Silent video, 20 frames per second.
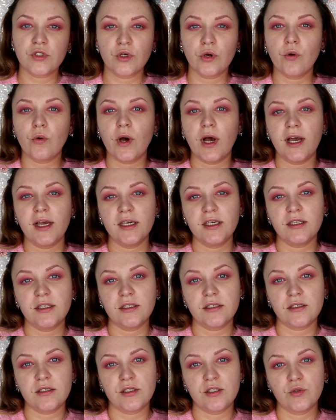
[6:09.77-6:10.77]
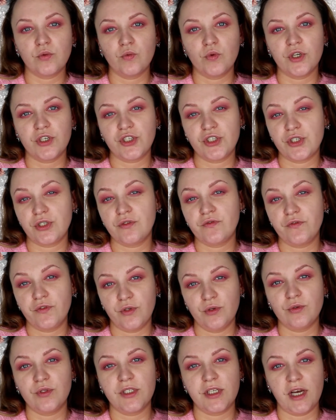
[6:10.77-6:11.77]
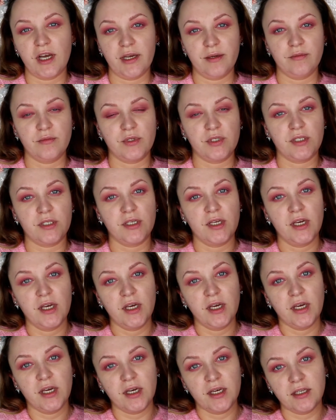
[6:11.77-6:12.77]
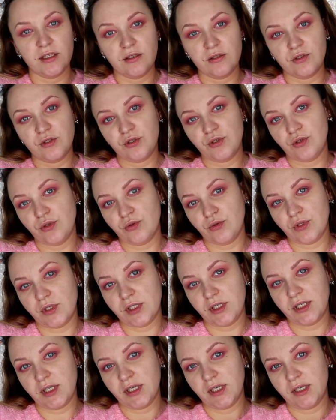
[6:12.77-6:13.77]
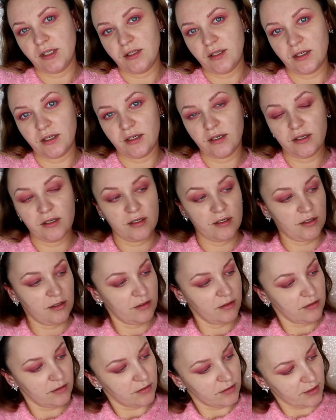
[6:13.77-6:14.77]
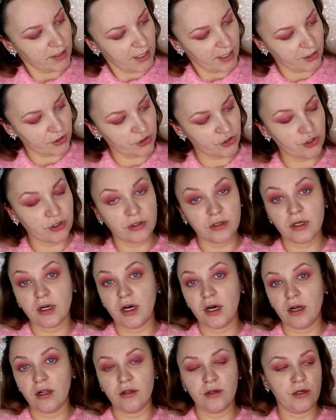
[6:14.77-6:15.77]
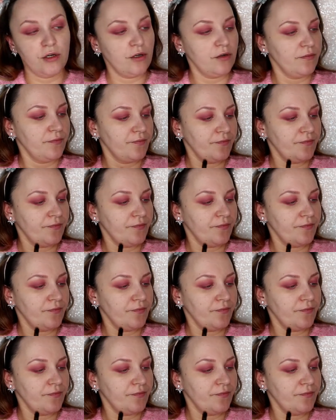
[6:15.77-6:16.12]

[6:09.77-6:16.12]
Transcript: So I swatched a few times to see the actual color.